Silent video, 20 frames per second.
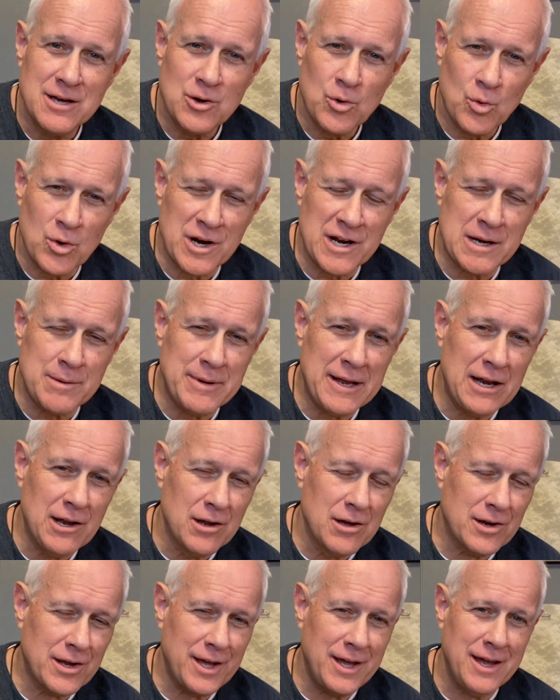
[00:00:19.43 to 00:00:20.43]
We're going to be
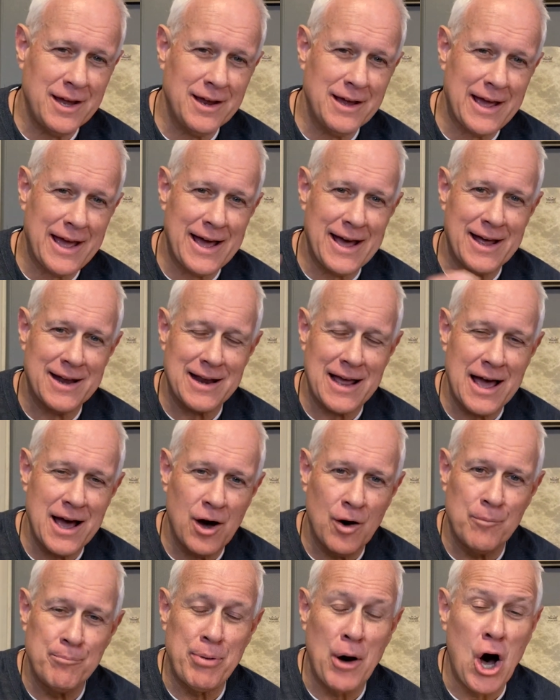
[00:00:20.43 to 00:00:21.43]
looking at
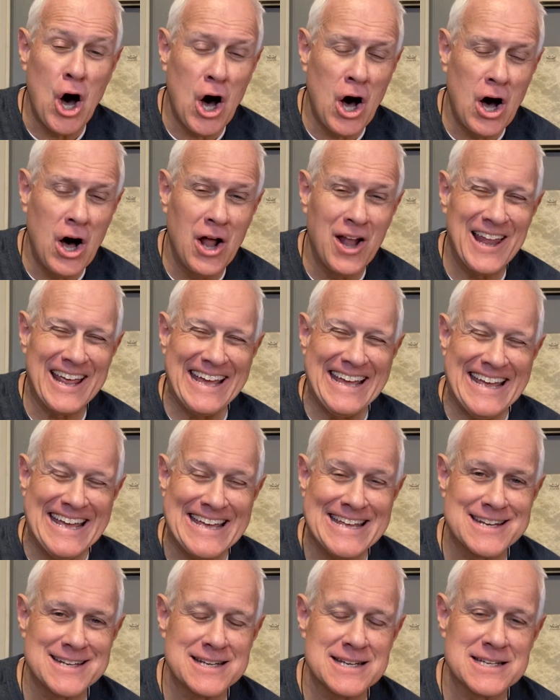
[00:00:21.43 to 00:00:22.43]
how Paul
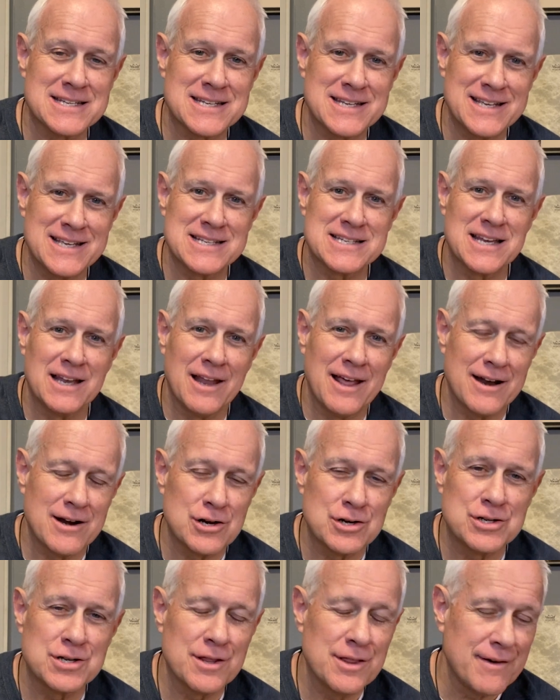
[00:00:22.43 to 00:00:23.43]
ends his
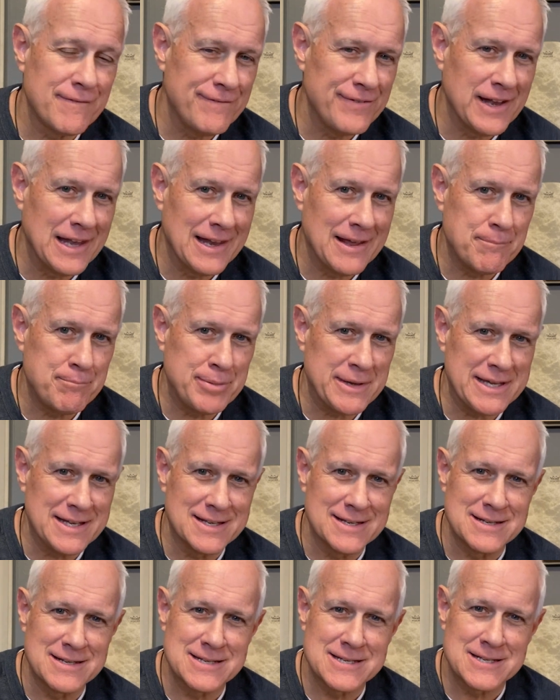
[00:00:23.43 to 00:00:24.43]
letter to the
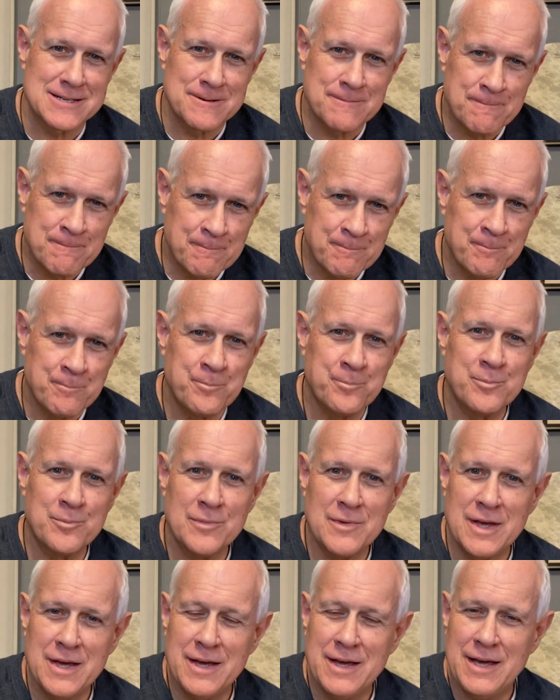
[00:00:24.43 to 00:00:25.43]
Philippians.
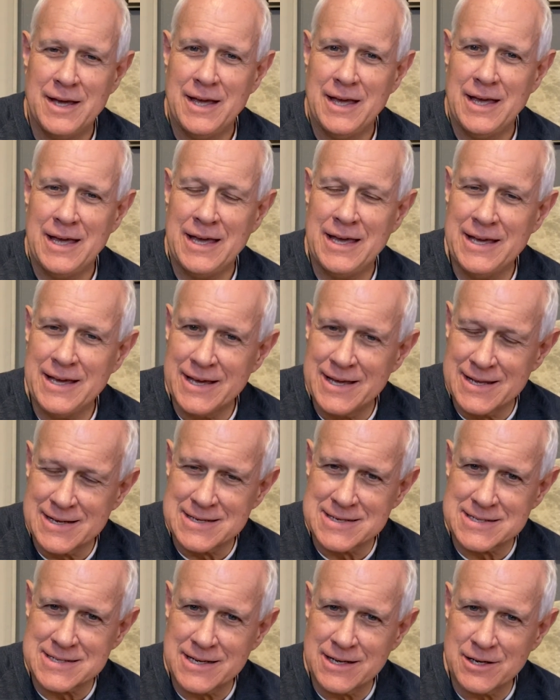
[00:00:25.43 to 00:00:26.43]
He
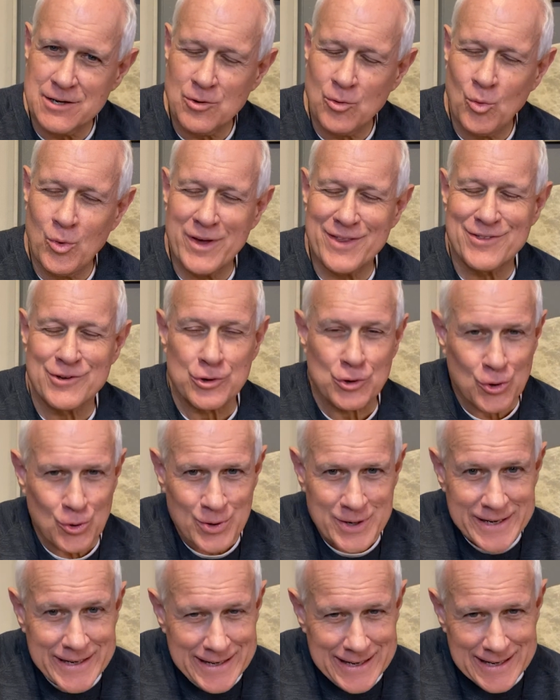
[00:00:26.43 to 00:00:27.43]
ends it with
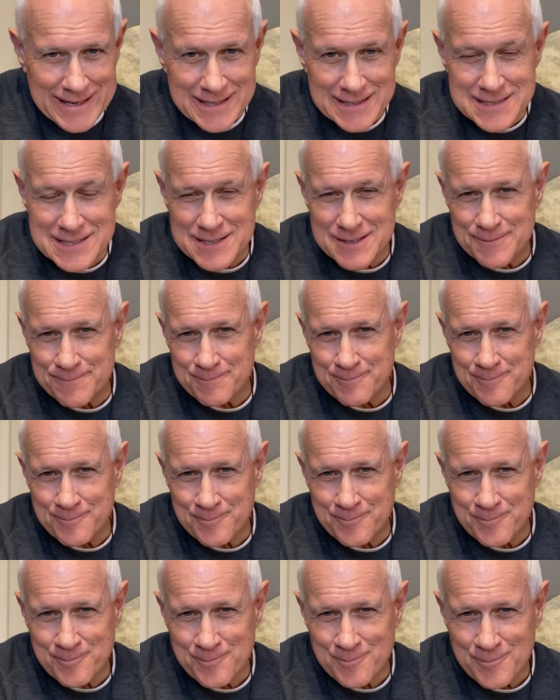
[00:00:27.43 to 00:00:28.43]
greetings.
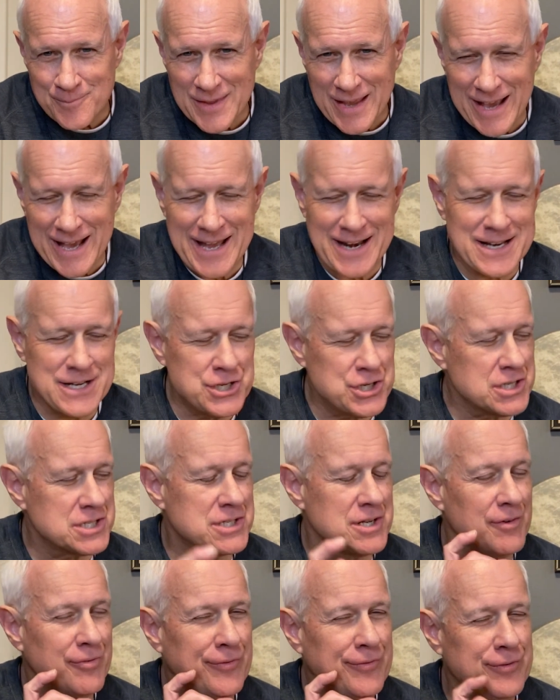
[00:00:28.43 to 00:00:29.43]
And in just
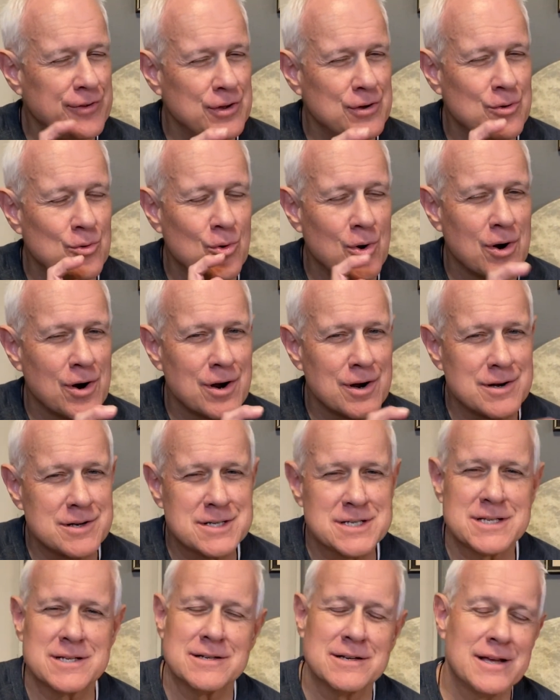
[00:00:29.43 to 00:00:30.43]
a few
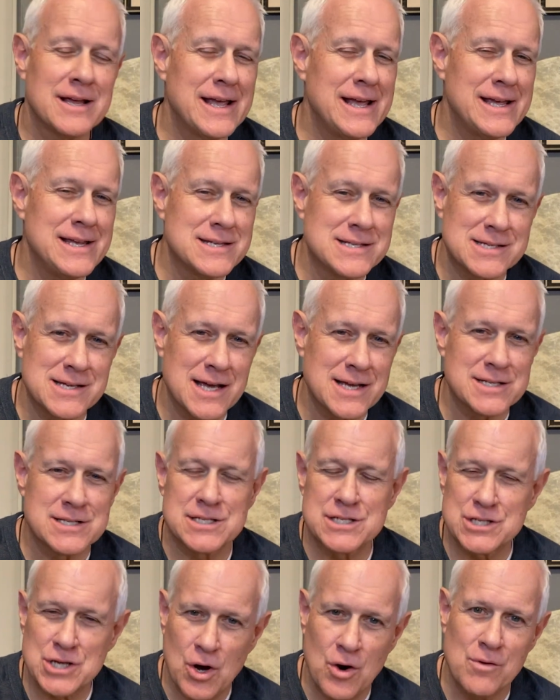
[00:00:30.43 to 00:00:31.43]
words, he says
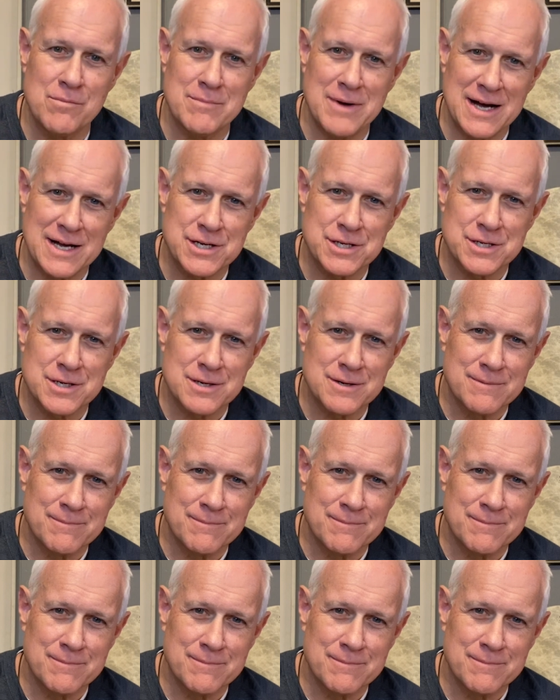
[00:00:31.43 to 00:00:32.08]
so much.